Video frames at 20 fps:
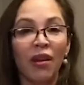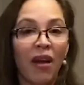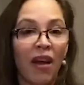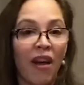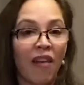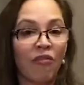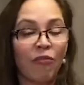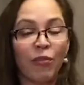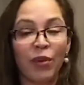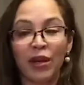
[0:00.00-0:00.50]

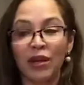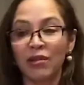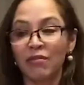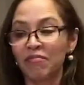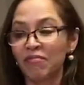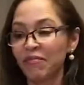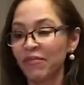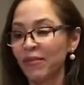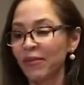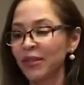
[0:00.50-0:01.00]
have been
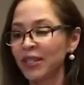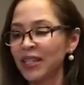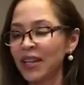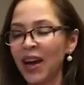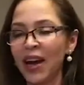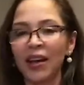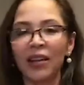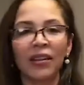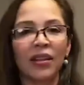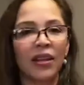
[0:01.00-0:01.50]

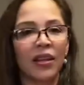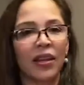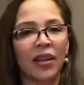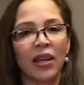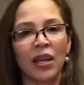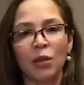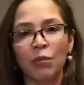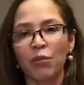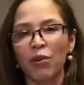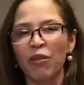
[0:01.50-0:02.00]
dialing
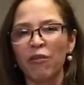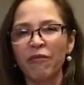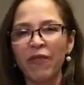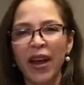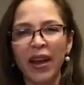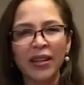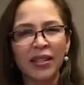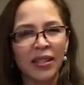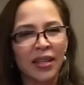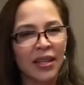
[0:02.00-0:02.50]
in,
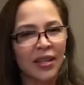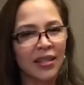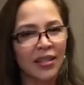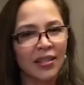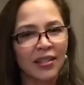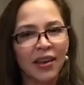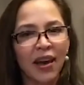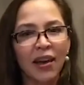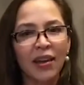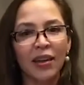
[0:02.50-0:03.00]
perfecting,
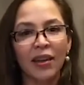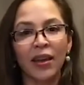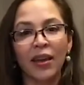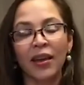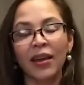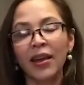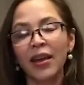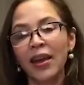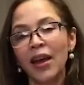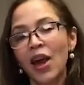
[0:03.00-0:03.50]
studying
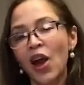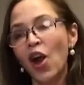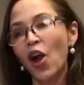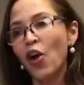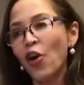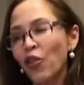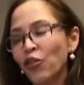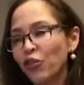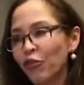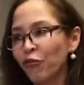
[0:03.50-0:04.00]

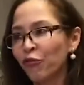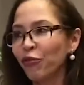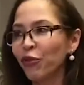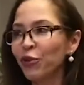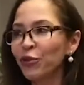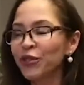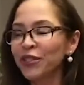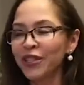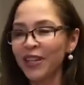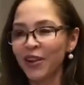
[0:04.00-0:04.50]
the
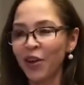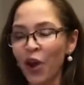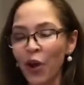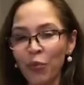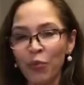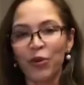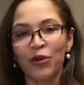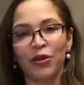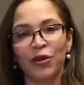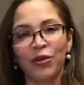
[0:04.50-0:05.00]
foods that are
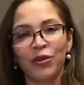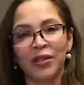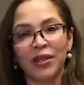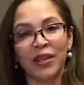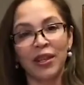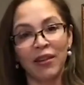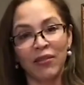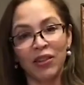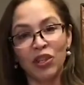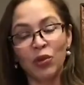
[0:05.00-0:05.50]
produced and
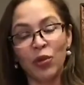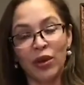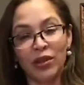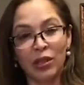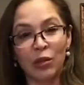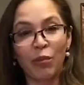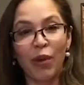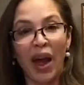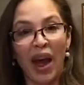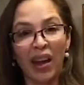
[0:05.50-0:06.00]
given to us
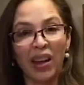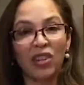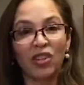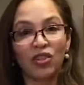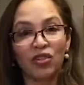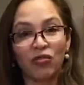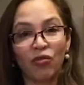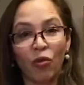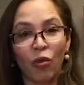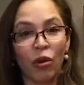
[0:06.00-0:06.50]
in
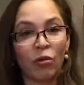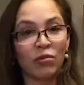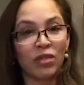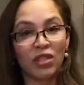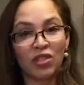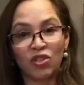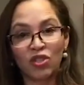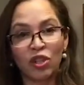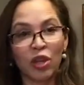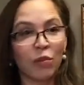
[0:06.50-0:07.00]
packaged forms,
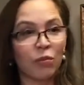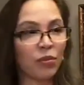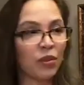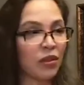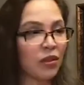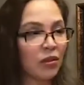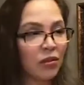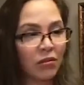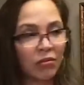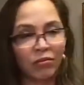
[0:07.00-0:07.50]

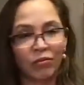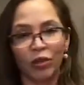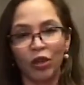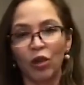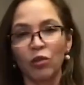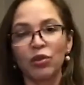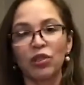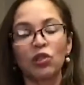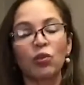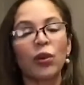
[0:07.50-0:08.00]
chips,
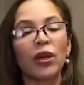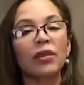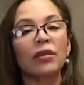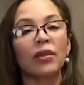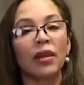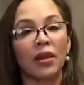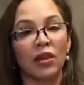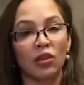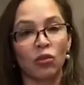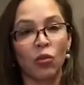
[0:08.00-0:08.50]
sweet
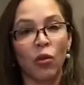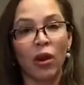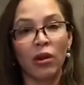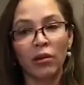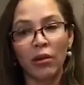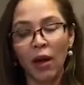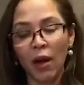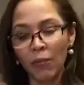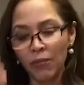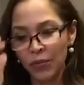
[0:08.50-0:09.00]
things,
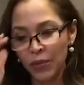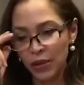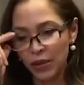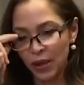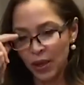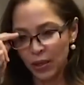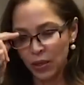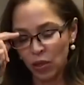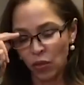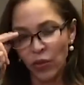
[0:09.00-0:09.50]
whatnot,
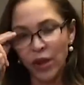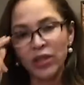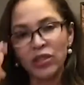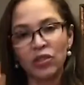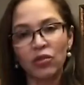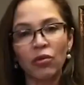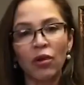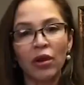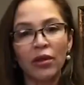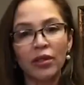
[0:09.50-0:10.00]
things at
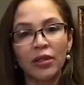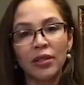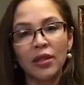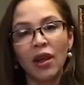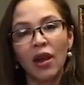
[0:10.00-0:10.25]
restaurants,